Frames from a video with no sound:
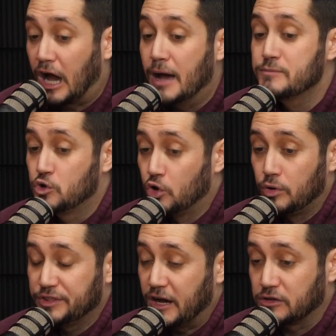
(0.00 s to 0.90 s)
Like, I'm
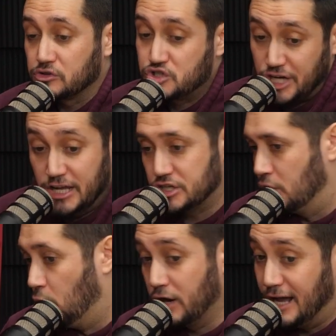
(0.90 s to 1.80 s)
cool with characters
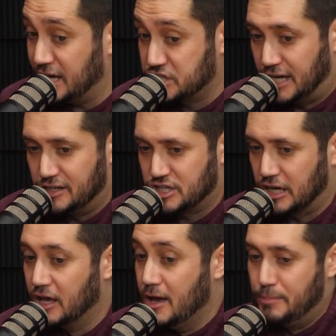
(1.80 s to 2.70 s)
changing or not
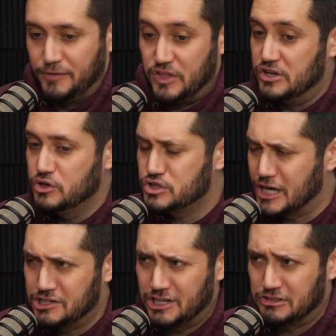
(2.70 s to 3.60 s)
changing, but if they do
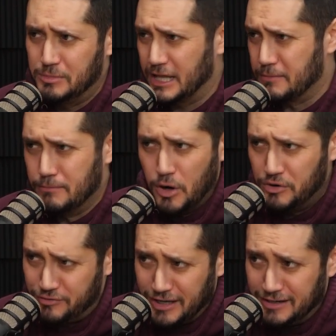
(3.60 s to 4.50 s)
change, it has to be like
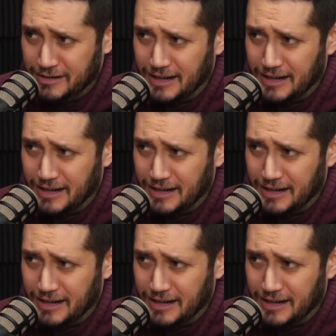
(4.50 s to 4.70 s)
motivated.